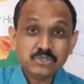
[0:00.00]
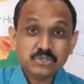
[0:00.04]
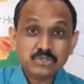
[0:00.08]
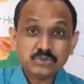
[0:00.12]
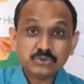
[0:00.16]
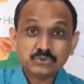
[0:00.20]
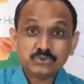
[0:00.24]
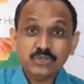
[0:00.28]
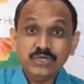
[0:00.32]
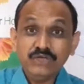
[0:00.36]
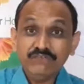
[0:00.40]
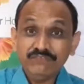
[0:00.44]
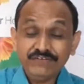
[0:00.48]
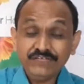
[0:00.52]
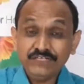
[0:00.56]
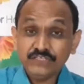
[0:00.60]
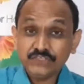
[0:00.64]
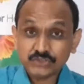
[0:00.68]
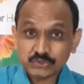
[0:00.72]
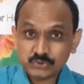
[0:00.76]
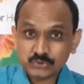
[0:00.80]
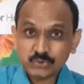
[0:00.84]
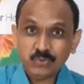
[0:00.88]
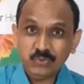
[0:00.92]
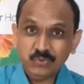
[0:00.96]
So if it
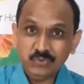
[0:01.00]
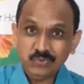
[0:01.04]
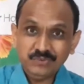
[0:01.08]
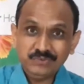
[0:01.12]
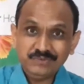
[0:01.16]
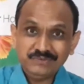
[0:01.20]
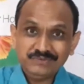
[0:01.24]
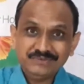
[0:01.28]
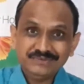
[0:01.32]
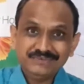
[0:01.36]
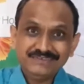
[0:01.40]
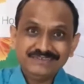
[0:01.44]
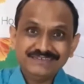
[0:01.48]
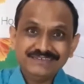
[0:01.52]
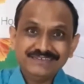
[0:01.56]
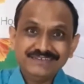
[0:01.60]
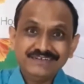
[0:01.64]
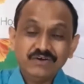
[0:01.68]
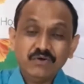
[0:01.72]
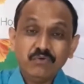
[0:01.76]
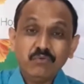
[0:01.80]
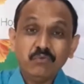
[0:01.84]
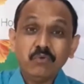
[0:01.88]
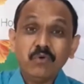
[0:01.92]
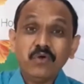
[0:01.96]
is so,
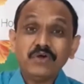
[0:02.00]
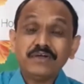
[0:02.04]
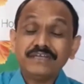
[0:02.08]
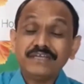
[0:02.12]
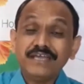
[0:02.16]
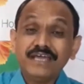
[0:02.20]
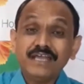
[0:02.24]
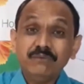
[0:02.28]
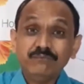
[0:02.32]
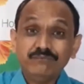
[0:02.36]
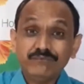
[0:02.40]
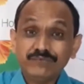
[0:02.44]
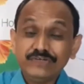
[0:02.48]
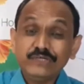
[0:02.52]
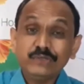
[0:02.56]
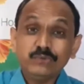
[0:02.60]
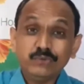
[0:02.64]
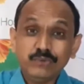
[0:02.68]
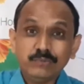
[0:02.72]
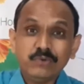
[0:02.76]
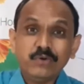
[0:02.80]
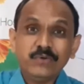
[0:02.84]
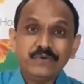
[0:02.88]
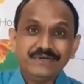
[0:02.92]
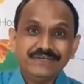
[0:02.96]
what can we do
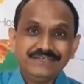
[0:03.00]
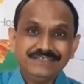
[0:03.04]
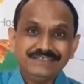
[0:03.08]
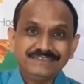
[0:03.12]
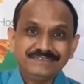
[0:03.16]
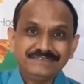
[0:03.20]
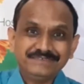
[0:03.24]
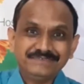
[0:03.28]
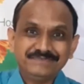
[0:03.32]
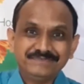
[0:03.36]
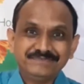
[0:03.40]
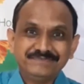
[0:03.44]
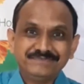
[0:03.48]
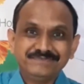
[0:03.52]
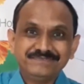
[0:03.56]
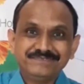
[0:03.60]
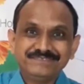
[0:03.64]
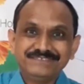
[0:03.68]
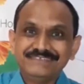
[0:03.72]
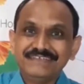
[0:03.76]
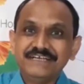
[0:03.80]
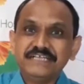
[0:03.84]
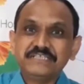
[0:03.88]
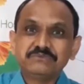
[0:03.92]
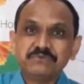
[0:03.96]
about it?
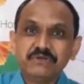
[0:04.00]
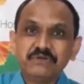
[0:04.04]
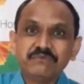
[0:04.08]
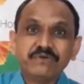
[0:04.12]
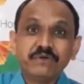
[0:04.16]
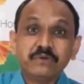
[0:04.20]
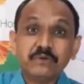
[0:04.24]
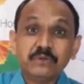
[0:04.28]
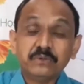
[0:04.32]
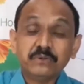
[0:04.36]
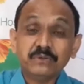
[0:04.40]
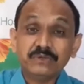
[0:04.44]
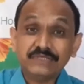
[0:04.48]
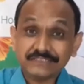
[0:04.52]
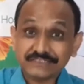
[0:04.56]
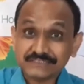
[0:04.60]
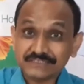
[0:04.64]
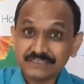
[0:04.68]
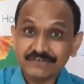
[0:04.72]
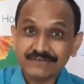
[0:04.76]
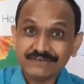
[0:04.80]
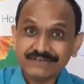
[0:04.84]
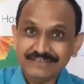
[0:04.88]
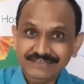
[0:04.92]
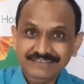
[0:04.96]
That's what we are going to
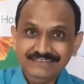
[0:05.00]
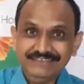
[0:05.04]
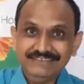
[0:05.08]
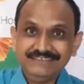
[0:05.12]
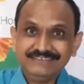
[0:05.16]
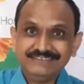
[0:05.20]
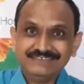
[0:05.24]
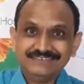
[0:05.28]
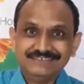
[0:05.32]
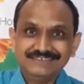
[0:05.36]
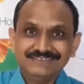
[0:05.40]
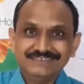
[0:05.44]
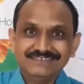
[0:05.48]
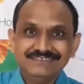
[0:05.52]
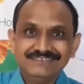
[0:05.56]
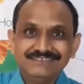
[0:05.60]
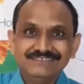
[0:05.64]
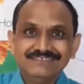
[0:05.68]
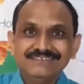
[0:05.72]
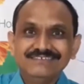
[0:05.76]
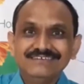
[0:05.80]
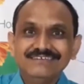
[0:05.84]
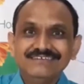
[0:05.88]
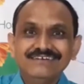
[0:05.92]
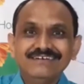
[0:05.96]
discover in this
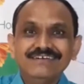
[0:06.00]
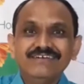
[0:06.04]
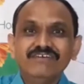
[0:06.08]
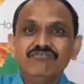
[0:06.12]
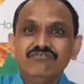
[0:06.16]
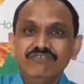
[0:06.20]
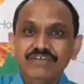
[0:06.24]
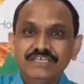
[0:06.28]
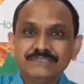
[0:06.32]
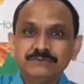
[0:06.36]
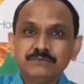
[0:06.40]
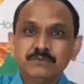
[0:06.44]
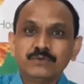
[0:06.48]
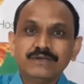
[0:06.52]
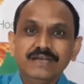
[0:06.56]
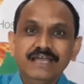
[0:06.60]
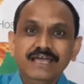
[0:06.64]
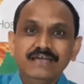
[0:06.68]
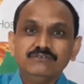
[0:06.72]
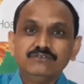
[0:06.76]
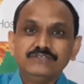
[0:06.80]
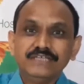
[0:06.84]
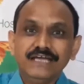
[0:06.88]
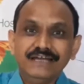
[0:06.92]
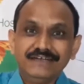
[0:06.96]
Facebook
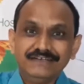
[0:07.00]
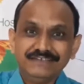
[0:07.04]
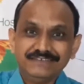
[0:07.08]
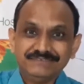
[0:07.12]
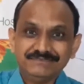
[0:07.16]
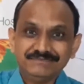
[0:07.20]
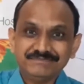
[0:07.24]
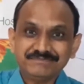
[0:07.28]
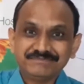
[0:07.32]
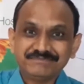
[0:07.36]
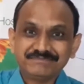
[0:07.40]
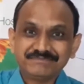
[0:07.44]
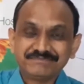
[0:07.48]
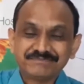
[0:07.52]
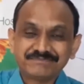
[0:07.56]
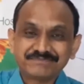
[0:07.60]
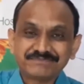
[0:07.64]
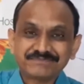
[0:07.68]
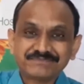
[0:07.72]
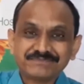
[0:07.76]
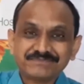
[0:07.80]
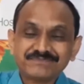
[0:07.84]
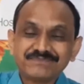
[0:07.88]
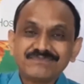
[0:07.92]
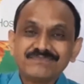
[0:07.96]
live chat.
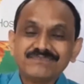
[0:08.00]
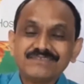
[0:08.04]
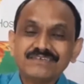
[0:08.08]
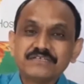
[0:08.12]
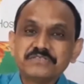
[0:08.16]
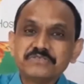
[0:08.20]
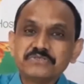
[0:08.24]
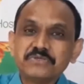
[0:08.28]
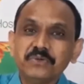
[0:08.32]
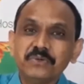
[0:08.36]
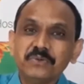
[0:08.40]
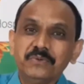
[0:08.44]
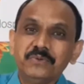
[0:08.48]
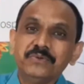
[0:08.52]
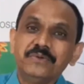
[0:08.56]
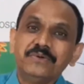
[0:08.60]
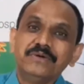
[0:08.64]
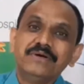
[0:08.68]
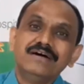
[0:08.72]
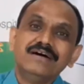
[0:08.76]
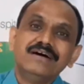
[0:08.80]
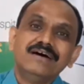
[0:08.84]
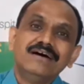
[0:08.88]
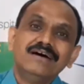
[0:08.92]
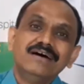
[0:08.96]
So,
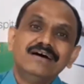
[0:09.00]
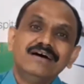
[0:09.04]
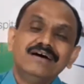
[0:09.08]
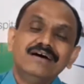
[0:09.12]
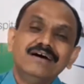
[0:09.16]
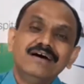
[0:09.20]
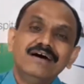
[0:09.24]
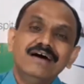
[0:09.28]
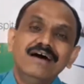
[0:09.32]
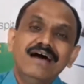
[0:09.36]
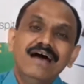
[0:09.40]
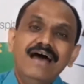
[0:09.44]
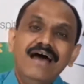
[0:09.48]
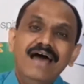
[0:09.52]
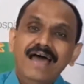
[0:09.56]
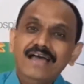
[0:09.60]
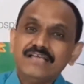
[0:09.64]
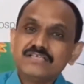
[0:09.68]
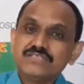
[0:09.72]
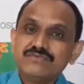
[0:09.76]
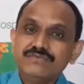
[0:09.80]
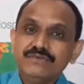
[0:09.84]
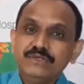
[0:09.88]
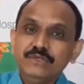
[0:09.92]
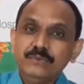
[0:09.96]

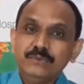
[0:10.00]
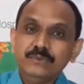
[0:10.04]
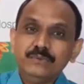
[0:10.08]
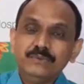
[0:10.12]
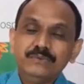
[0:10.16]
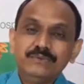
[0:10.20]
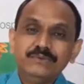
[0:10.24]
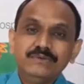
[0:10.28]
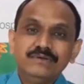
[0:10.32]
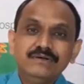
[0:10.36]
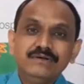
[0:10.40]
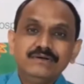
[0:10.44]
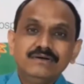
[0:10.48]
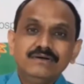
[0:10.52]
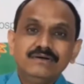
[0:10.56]
as we know,